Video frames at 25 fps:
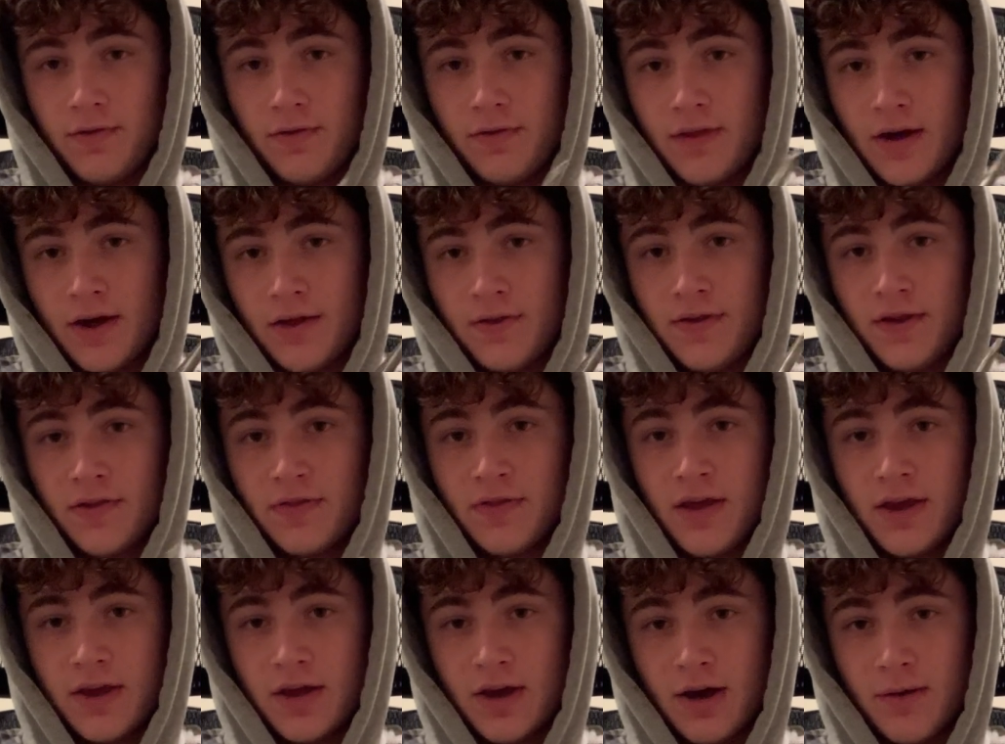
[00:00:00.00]
I think
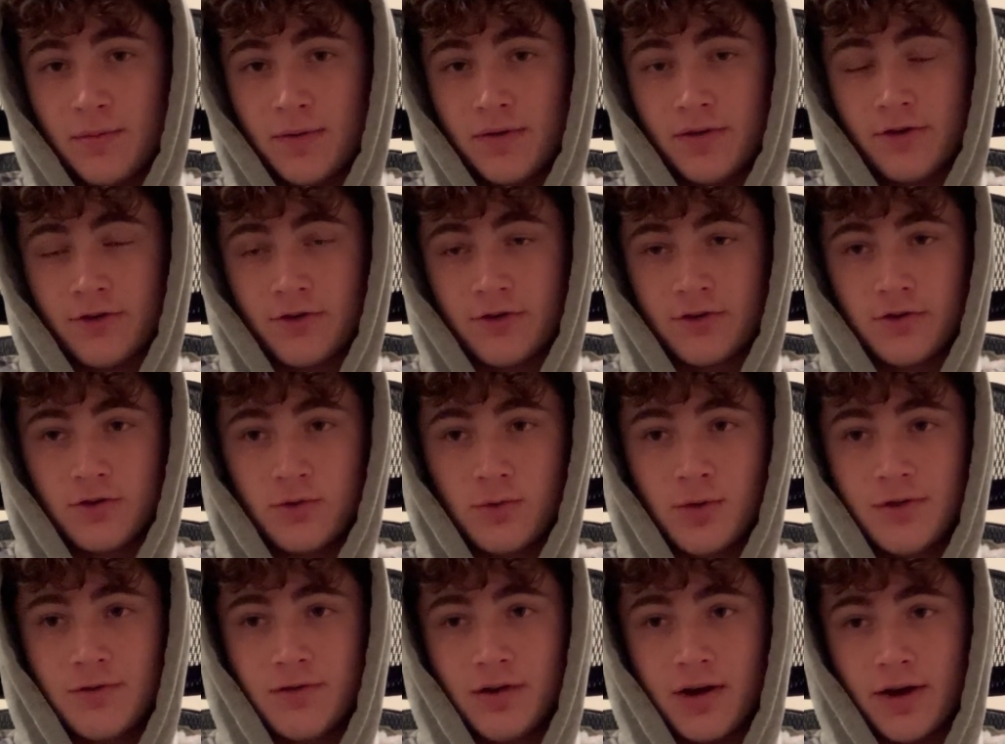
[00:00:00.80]
they come and there's a
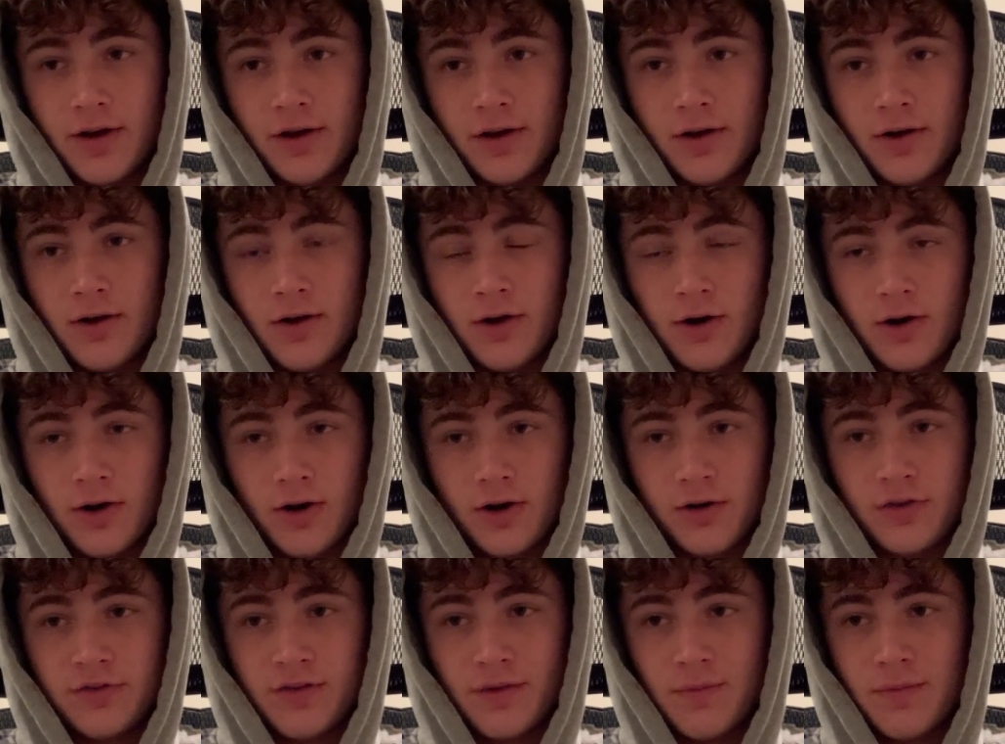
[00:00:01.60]
squid run or
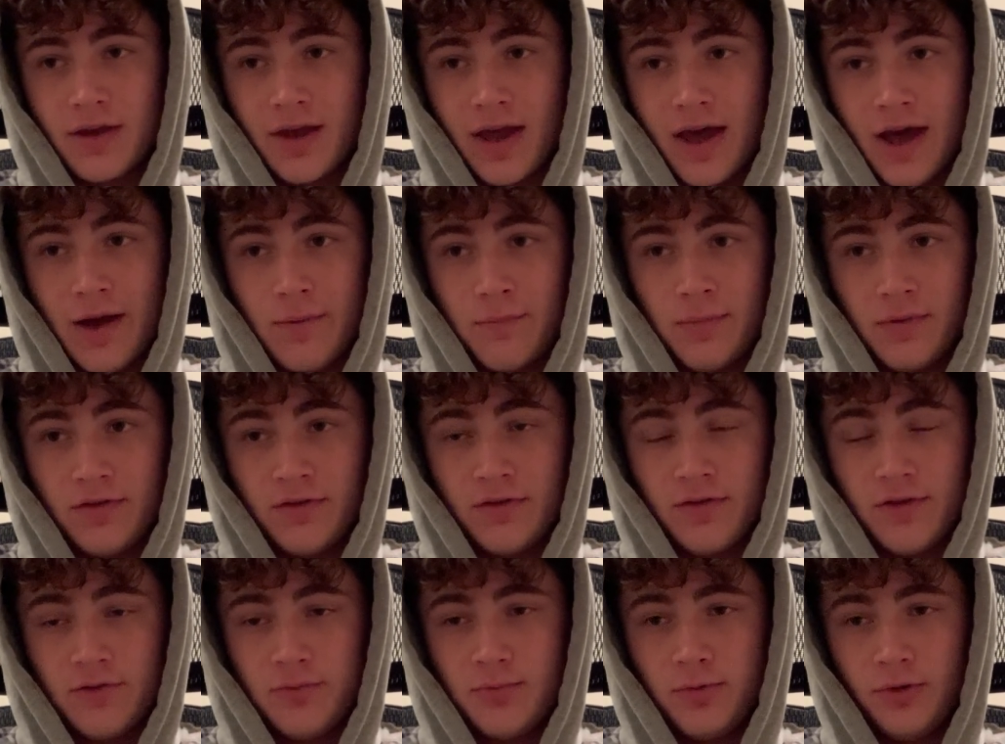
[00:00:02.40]
something happens in
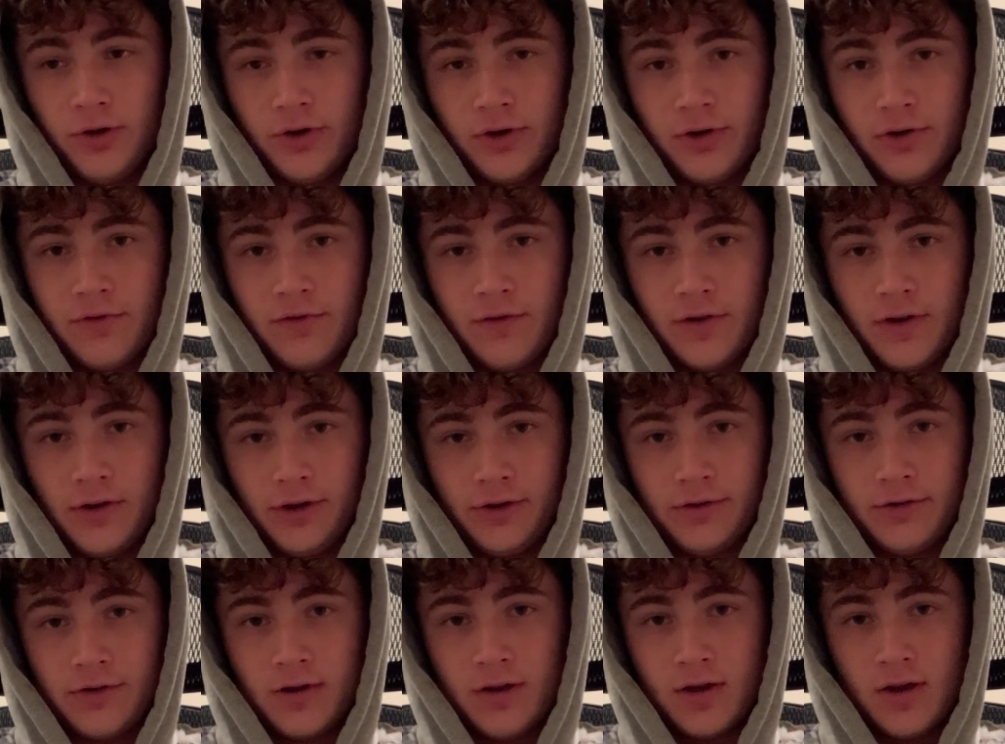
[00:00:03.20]
this boulder field